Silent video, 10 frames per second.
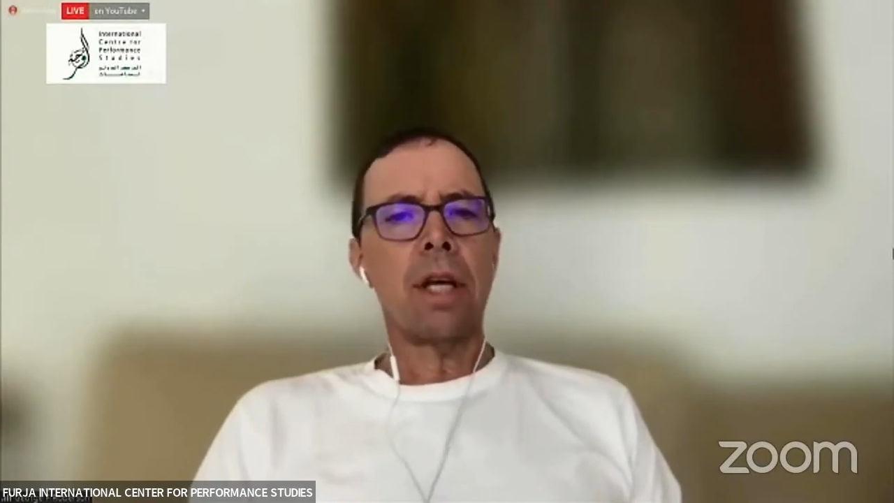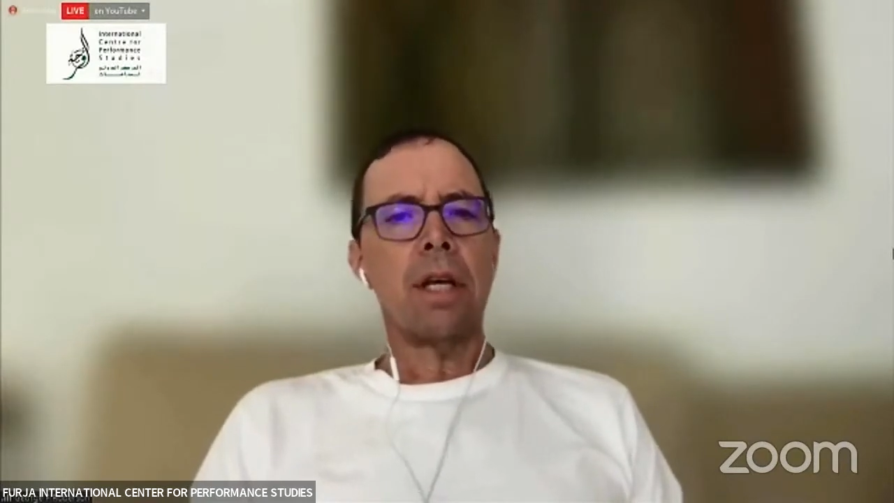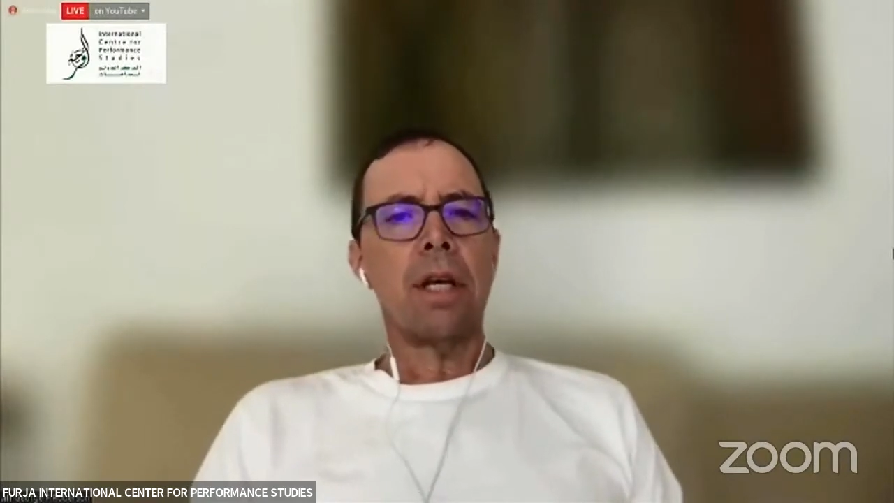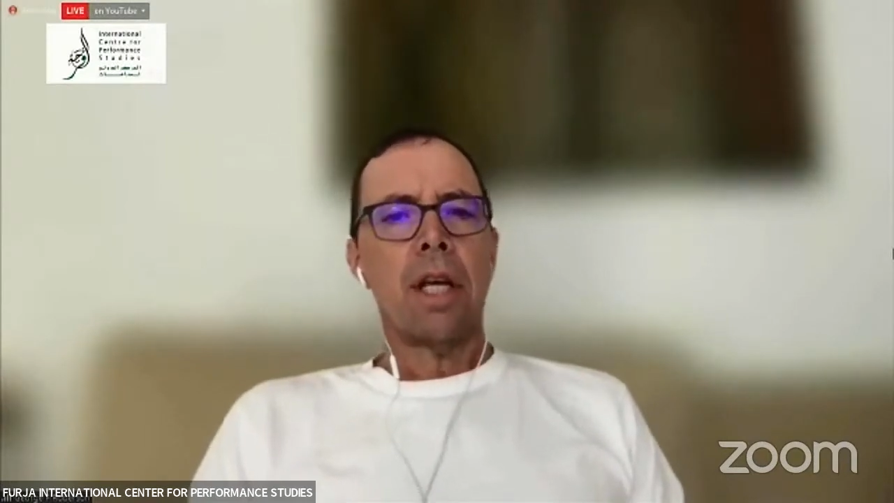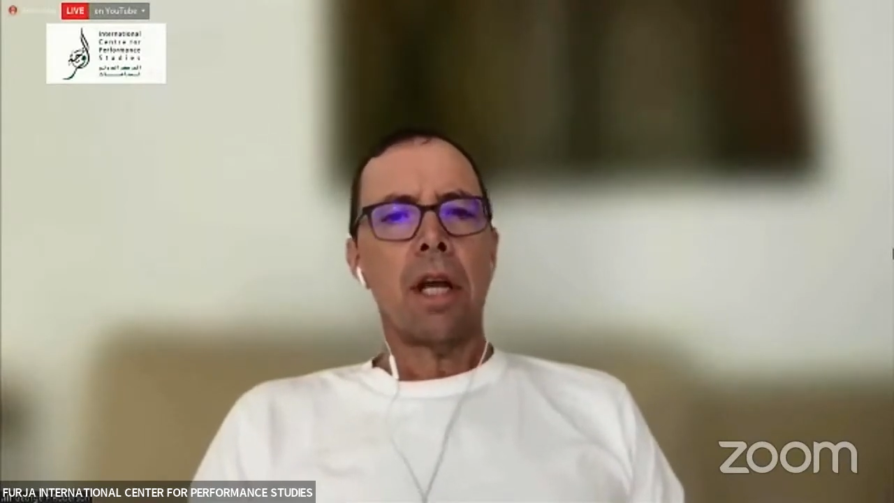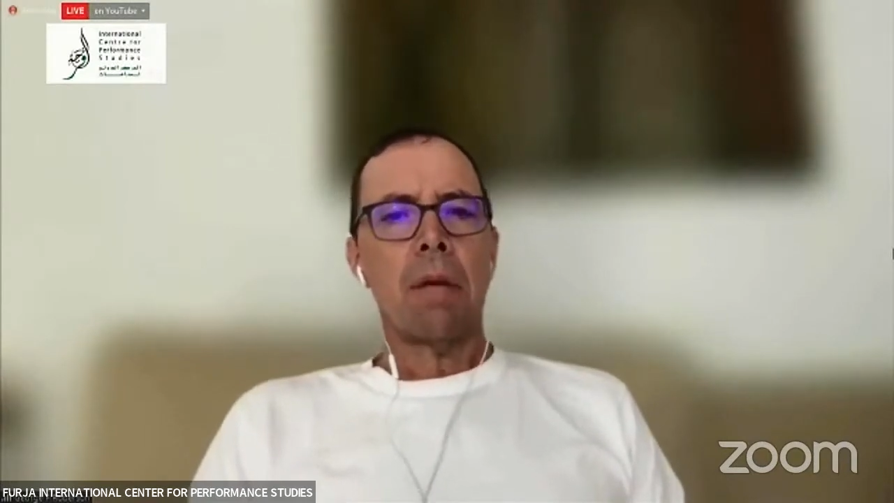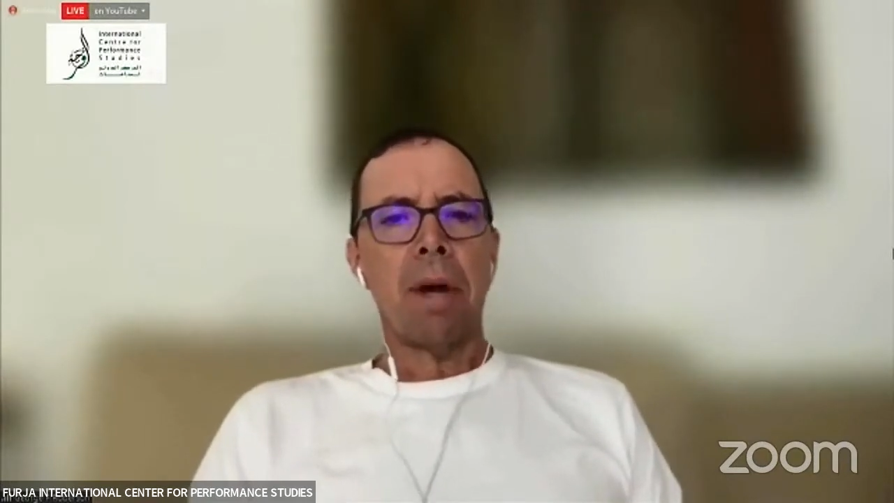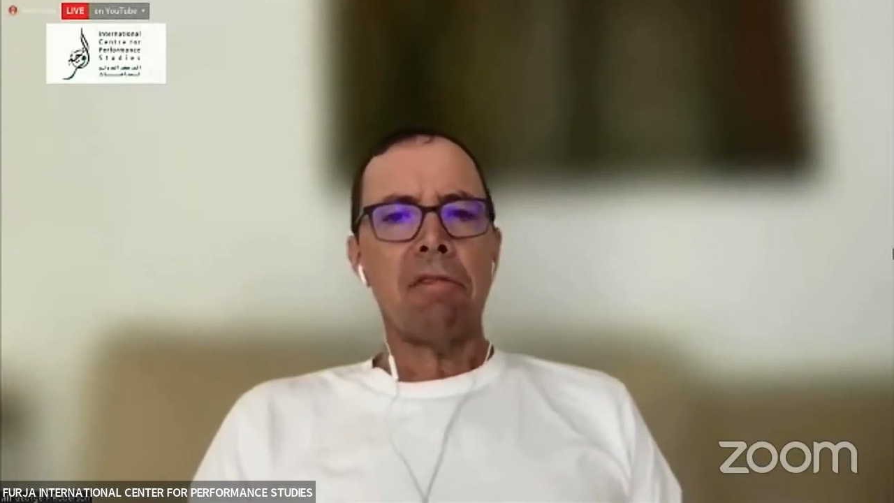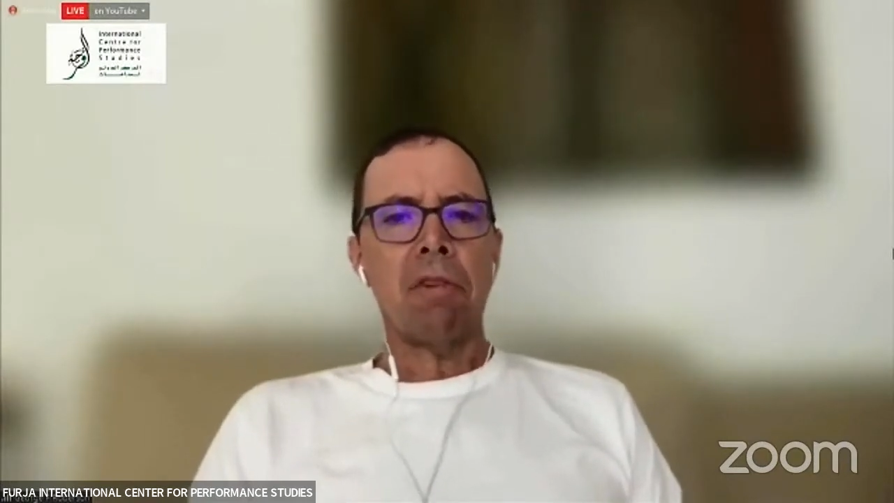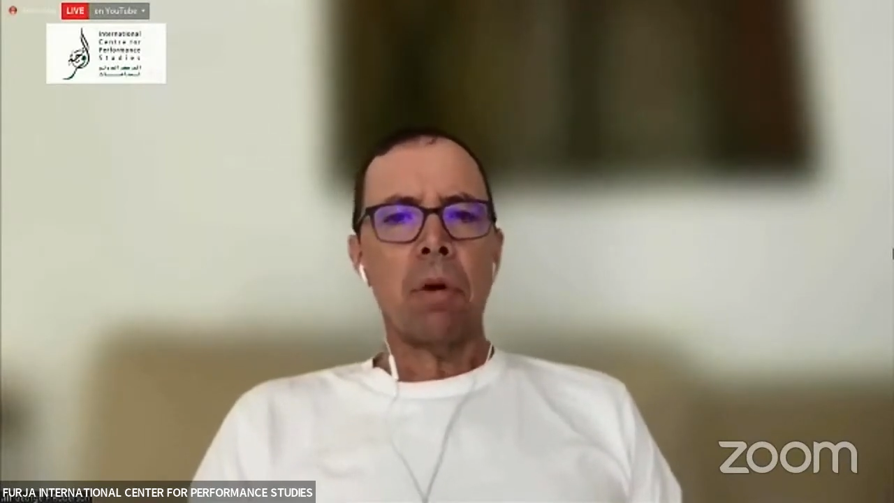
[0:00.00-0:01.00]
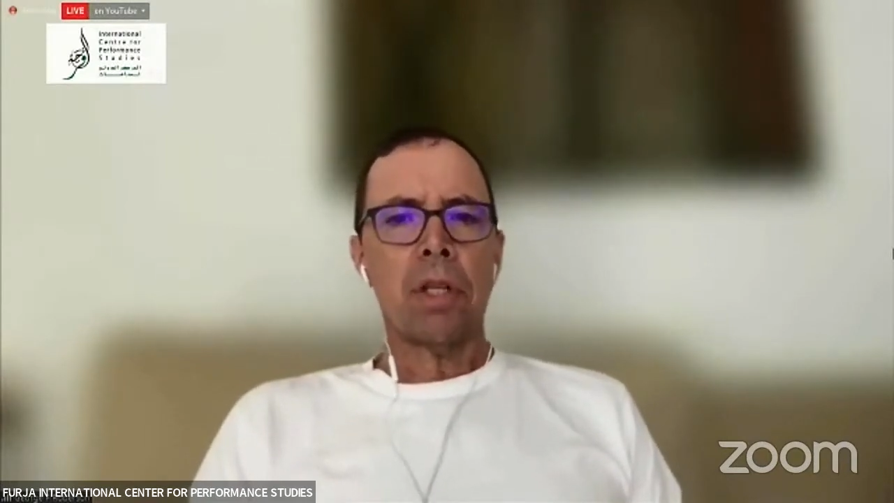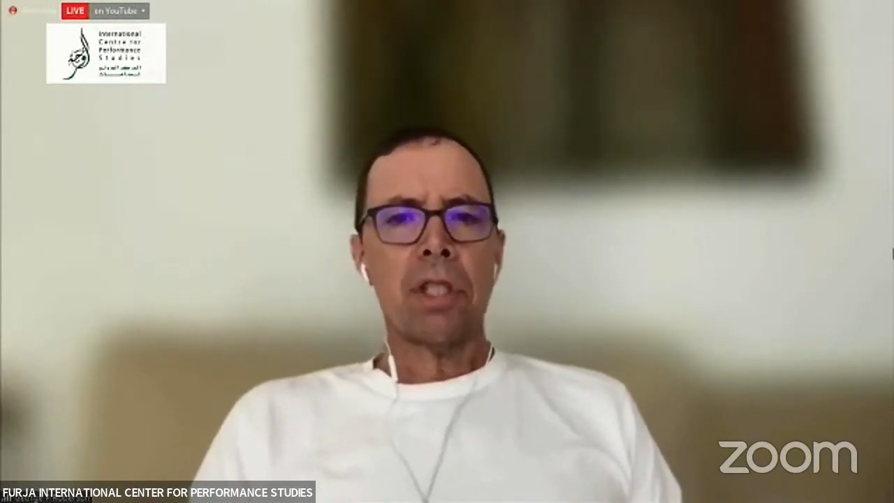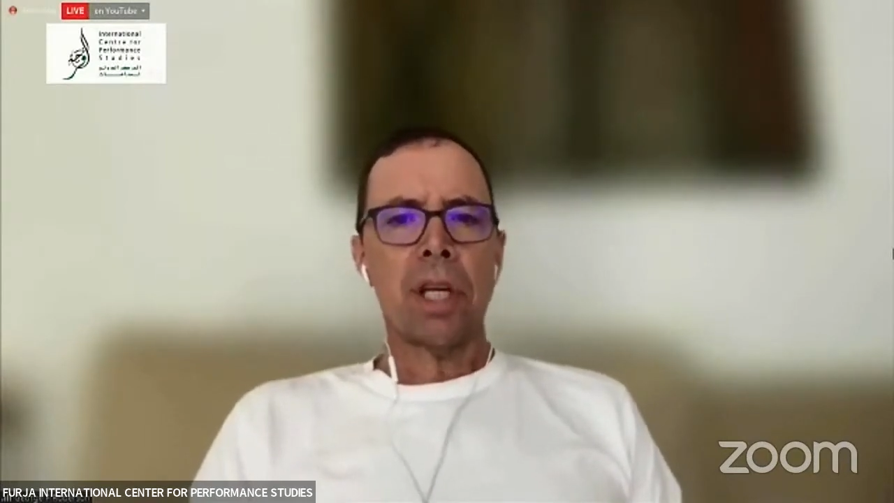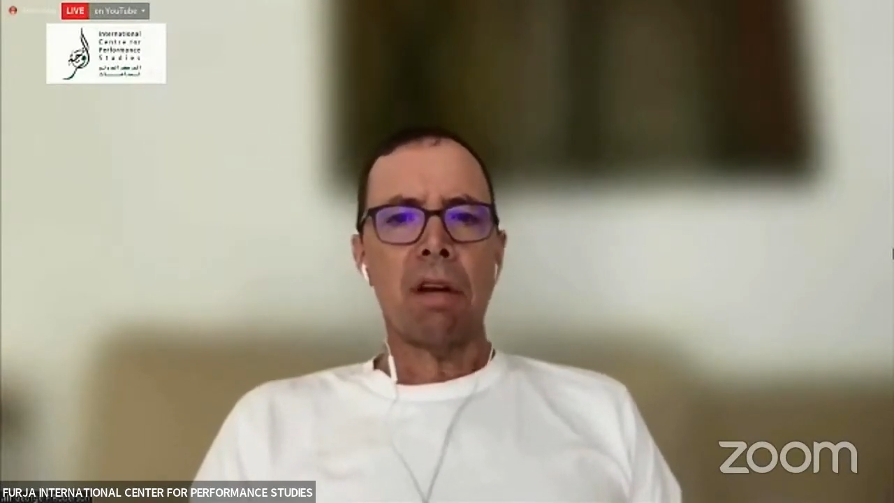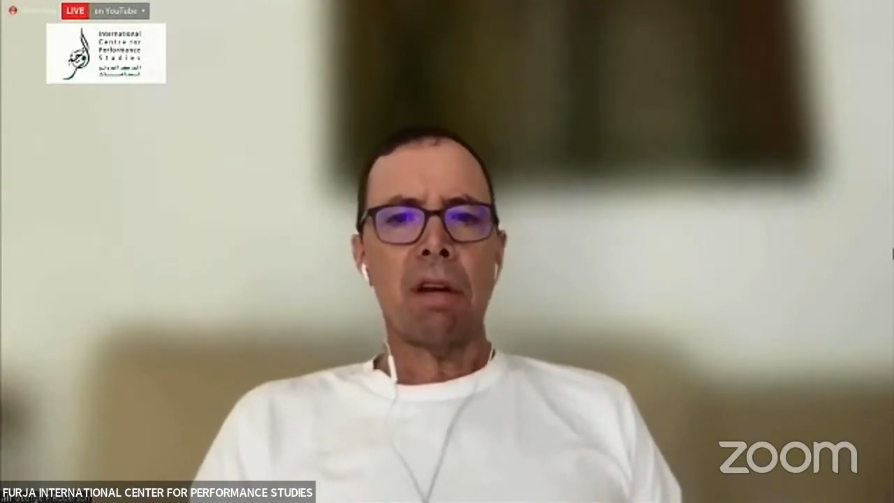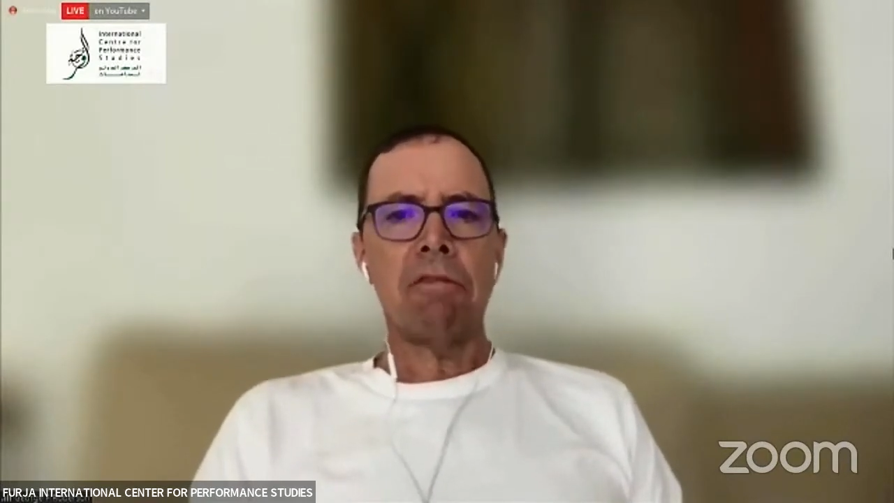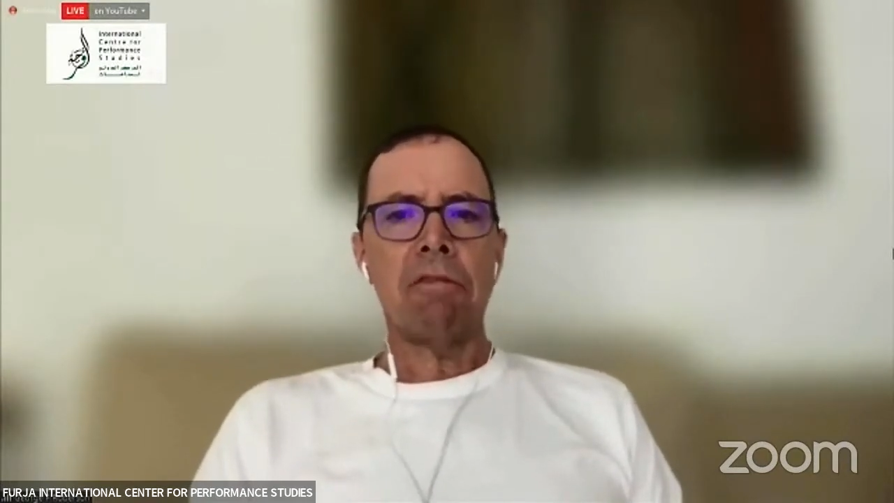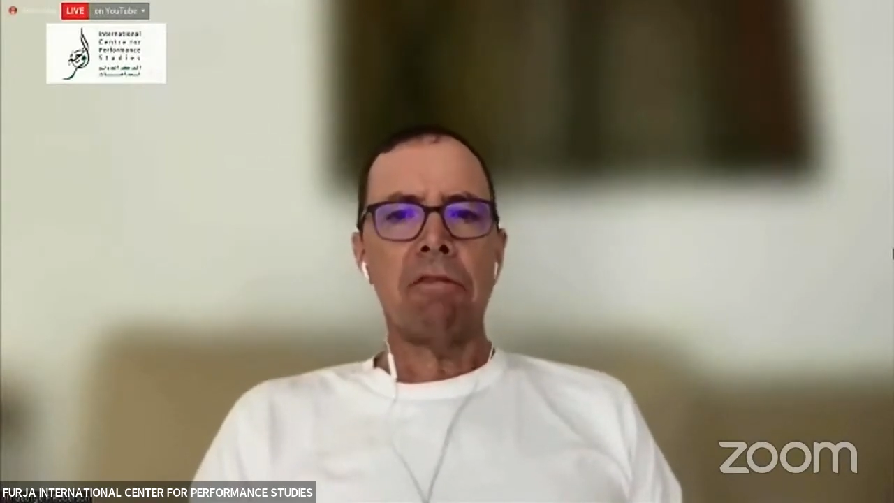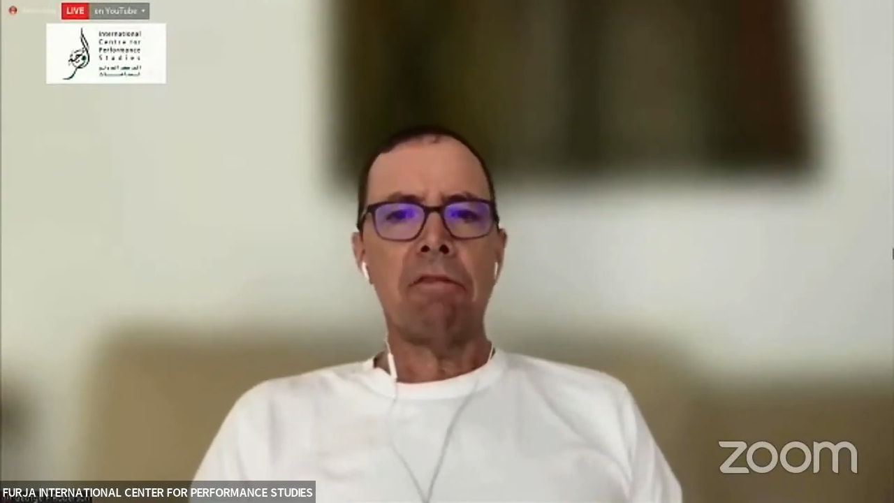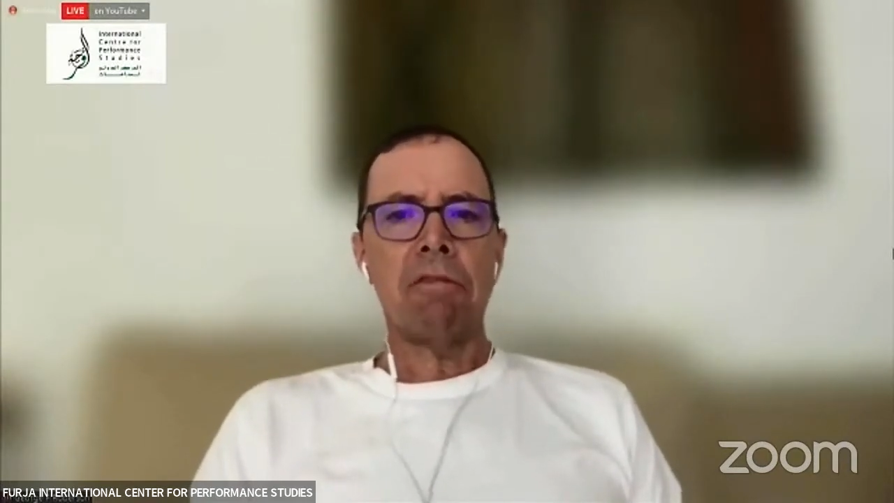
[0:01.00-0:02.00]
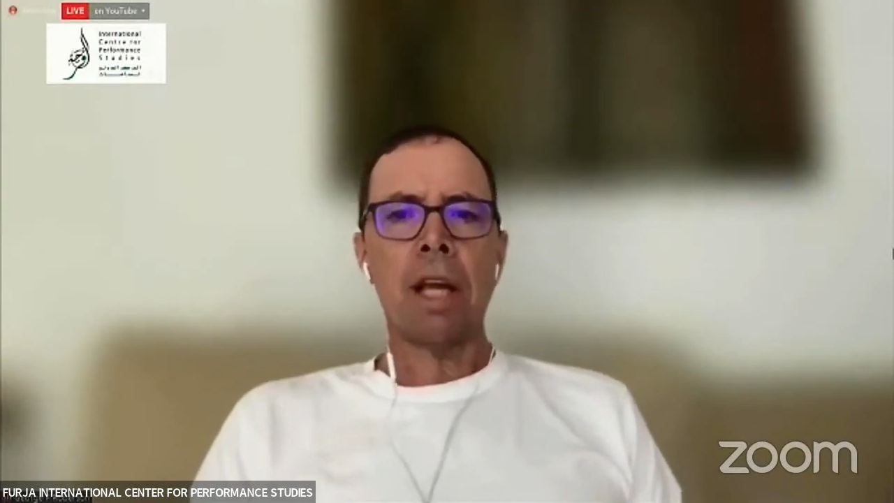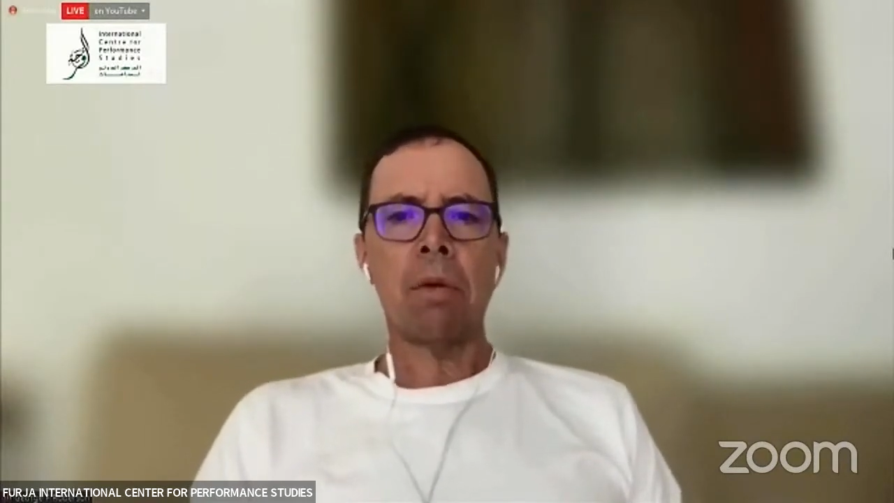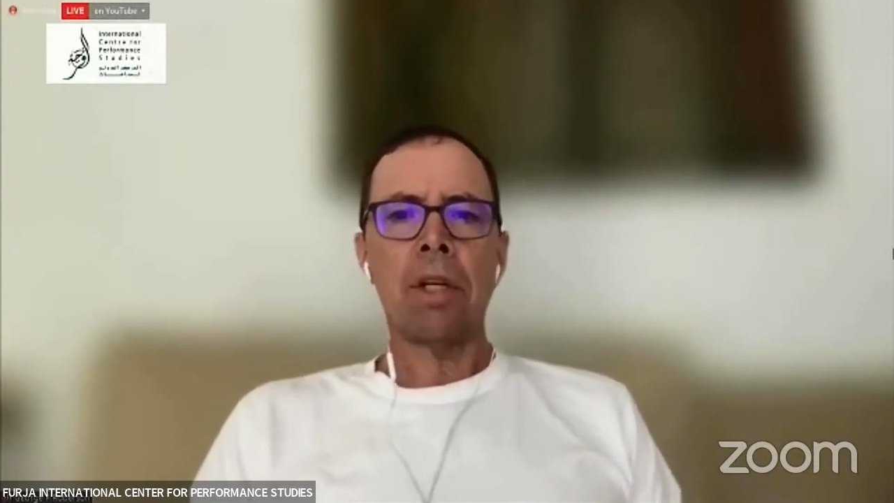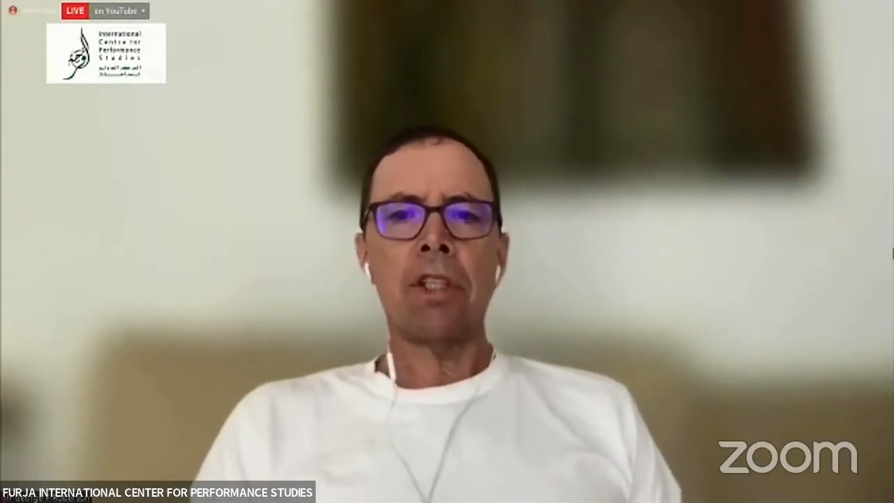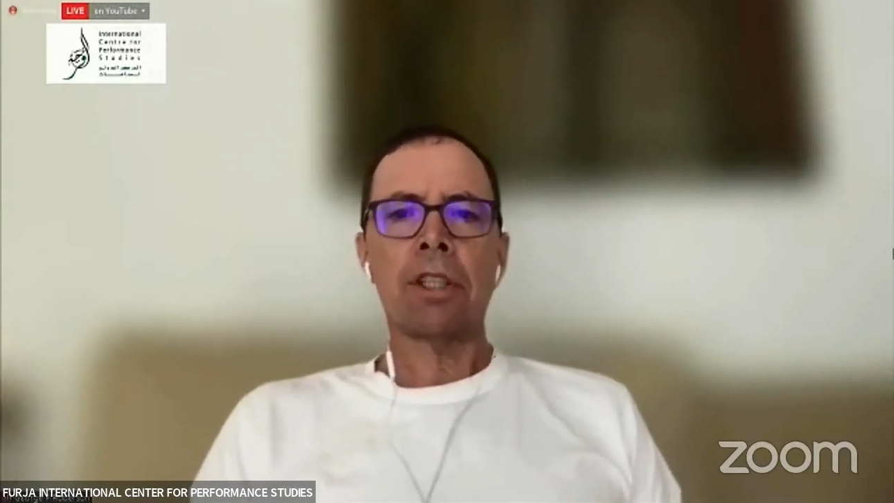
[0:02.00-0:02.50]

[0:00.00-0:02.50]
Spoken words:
and by focusing on visual language,